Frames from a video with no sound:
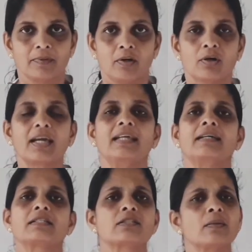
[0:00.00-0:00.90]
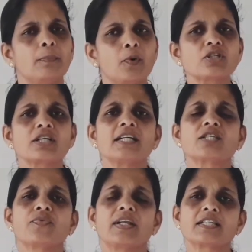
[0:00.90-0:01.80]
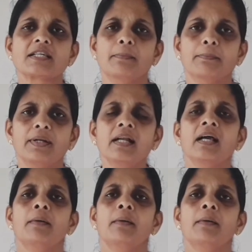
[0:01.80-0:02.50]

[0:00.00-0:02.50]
Okay, this portion is very simple